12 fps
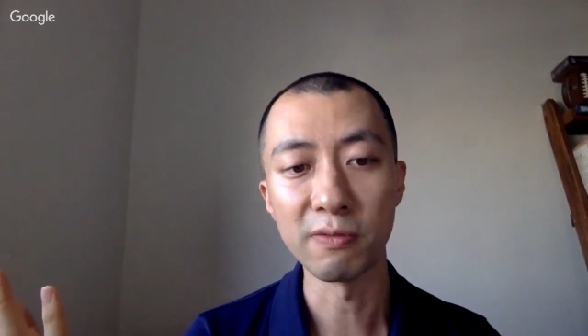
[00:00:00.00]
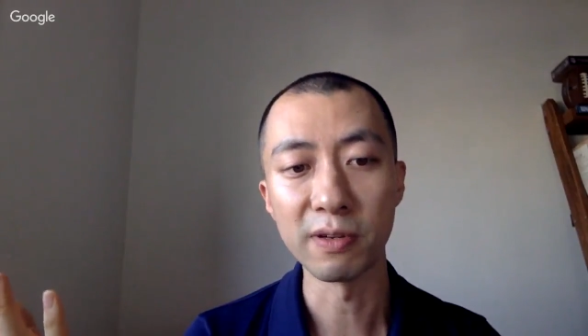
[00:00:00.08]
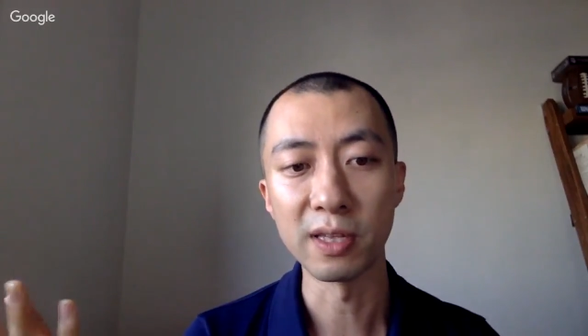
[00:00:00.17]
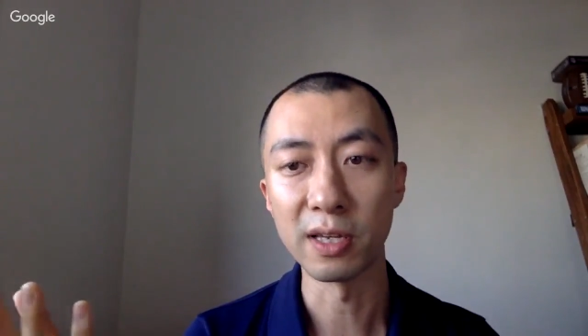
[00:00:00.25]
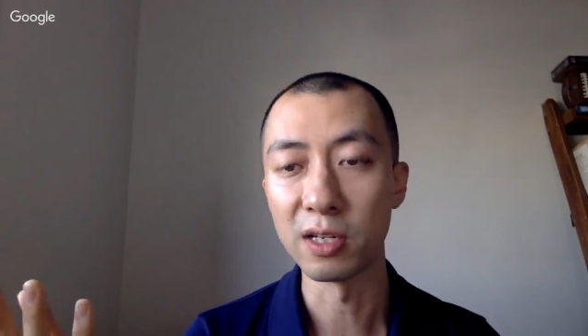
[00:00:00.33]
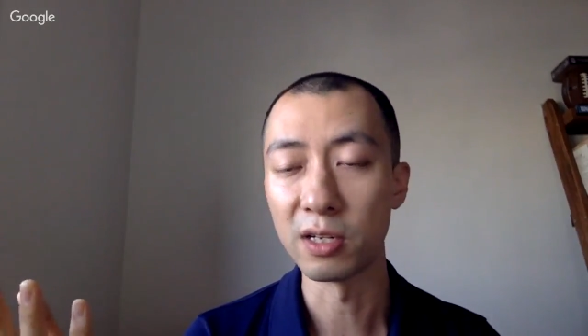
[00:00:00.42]
And
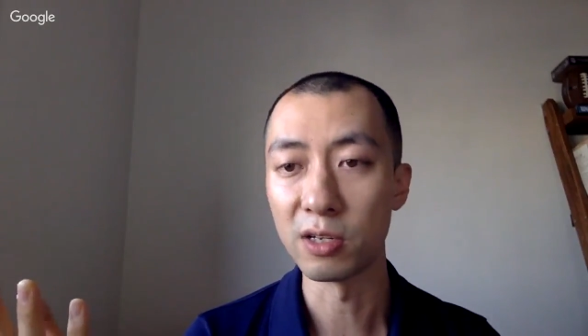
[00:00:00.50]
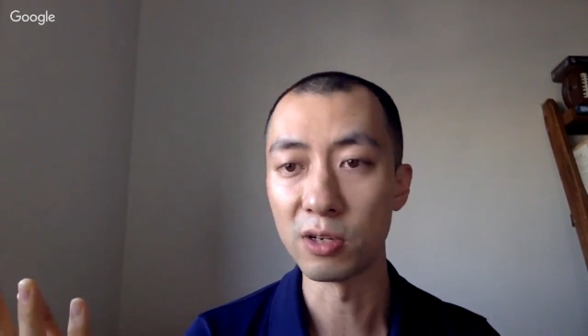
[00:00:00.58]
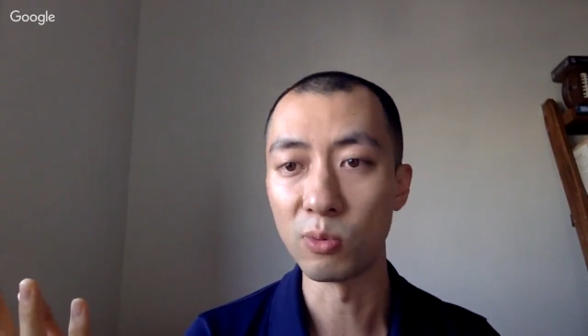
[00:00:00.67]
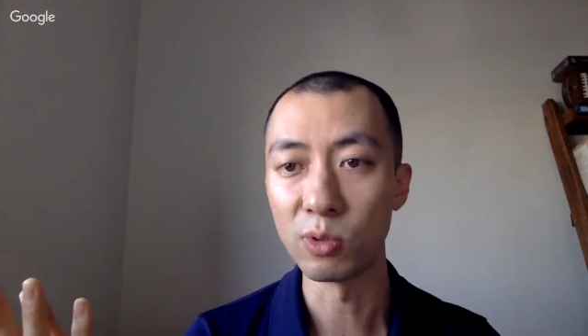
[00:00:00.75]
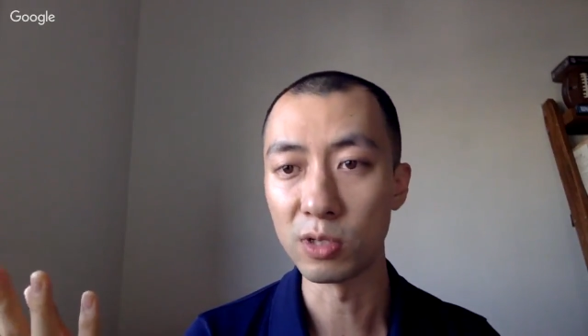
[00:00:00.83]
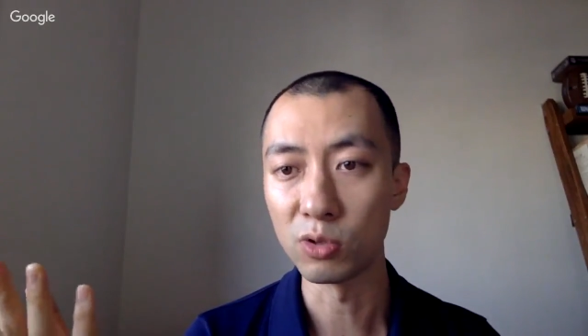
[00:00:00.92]
then
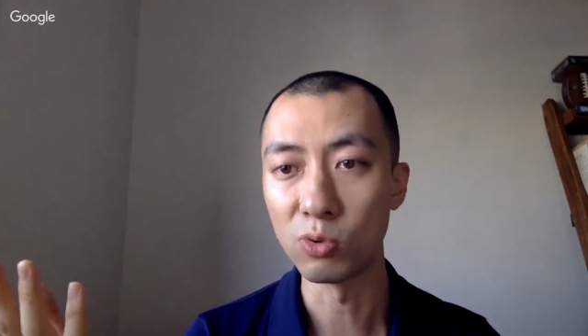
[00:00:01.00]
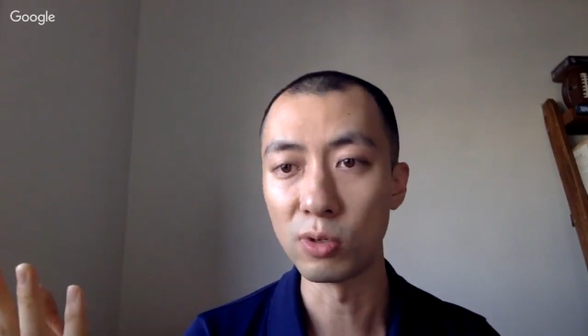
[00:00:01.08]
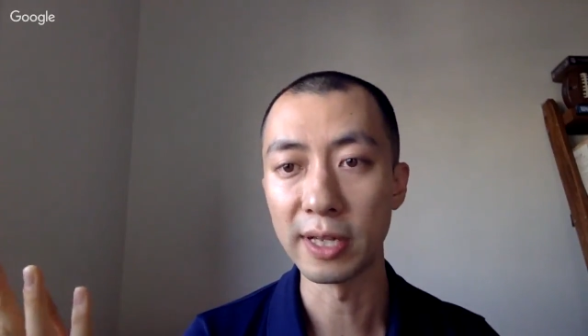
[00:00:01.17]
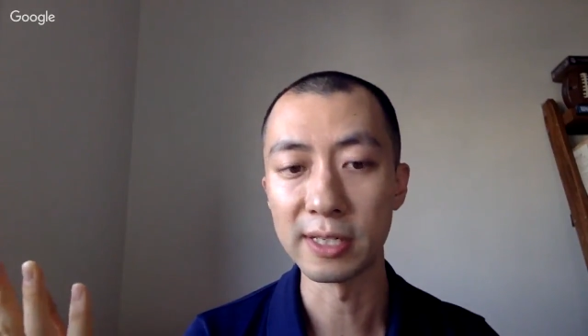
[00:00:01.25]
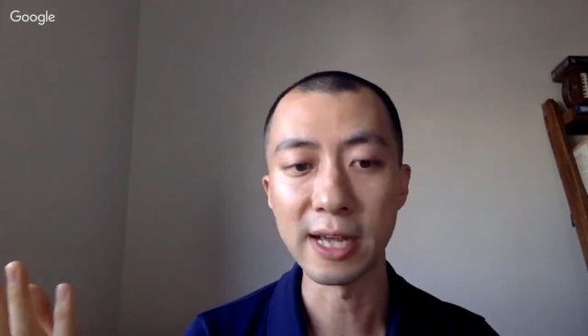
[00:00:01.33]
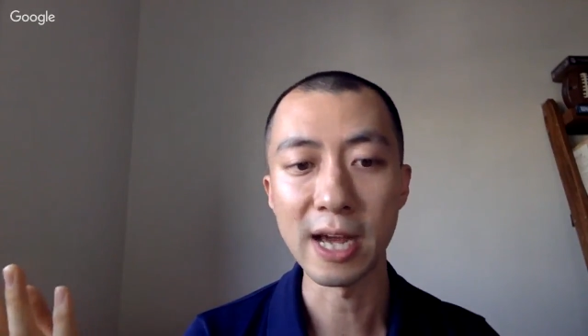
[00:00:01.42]
with a tool
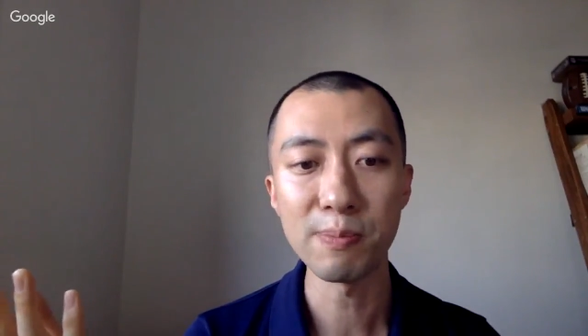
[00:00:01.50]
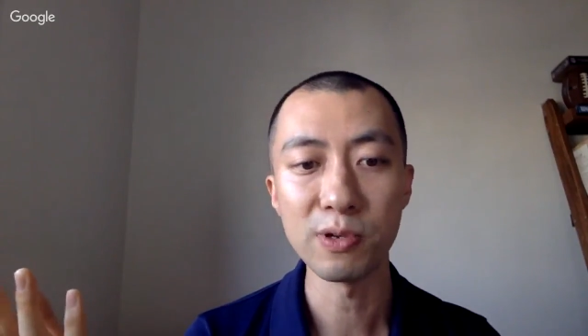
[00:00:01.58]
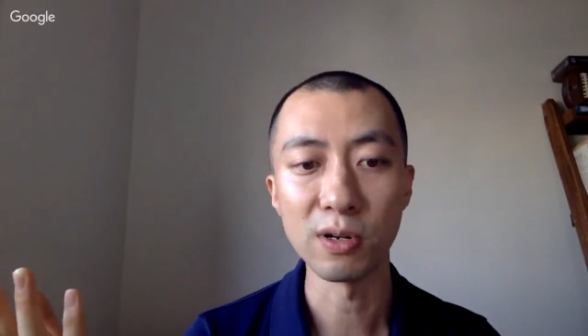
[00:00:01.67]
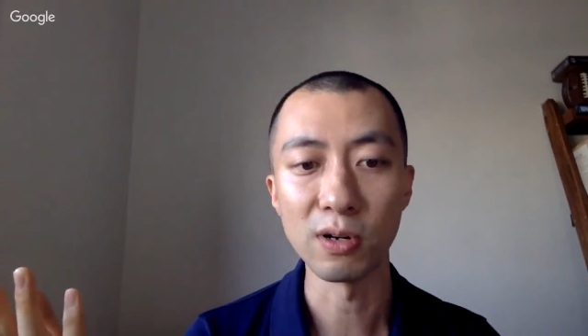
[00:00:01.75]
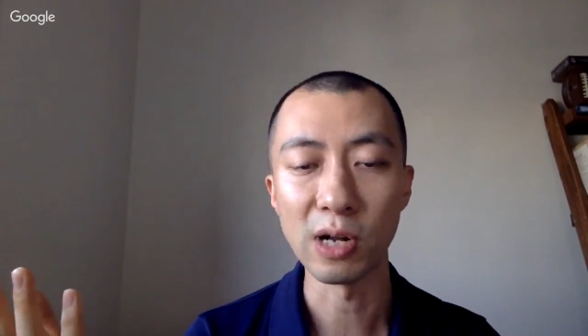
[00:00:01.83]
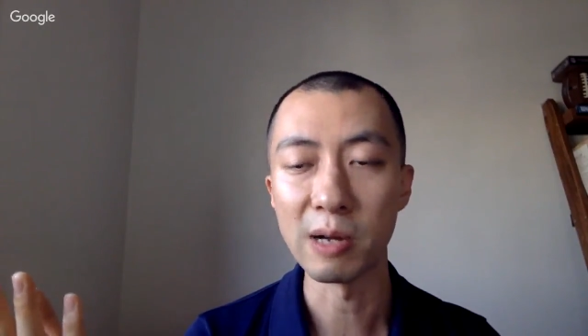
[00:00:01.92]
like
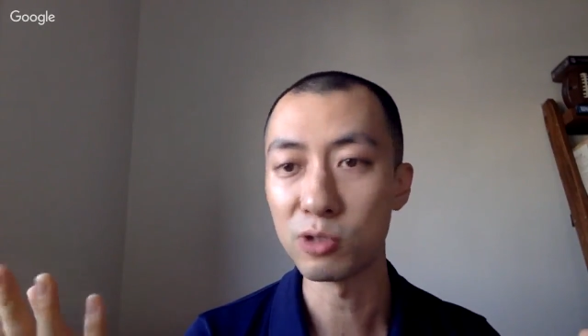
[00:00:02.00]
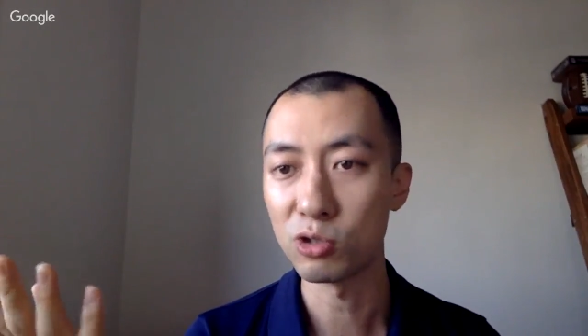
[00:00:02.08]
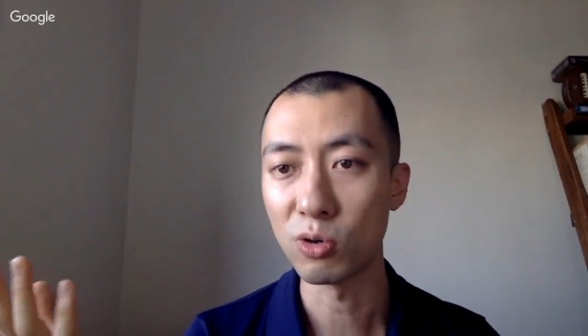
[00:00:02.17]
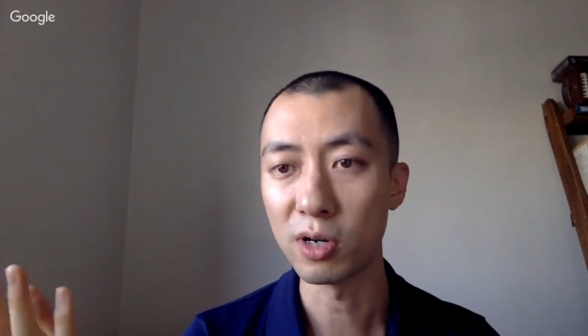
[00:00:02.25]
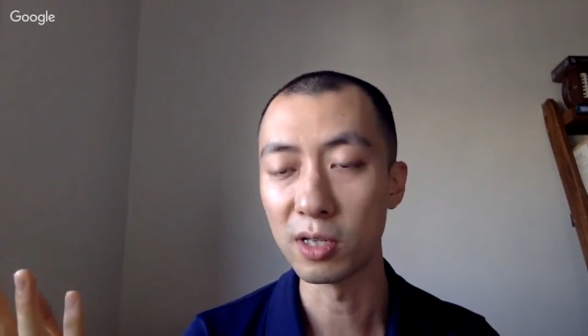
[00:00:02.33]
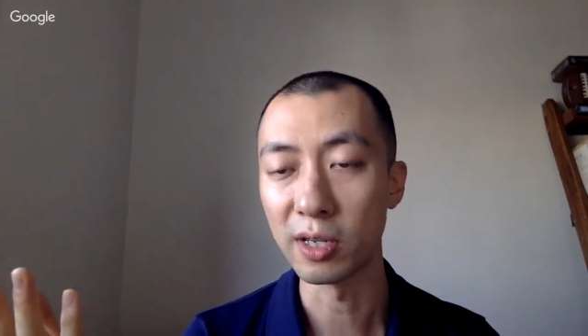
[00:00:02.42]
Zapier, I'm
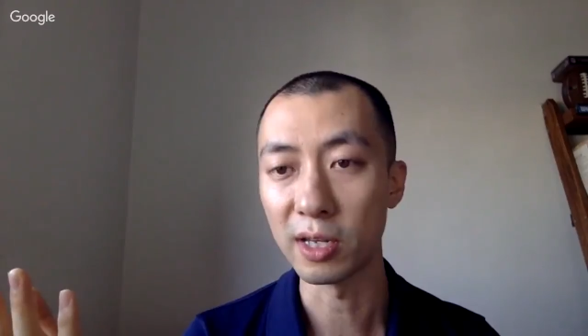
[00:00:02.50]
struggling.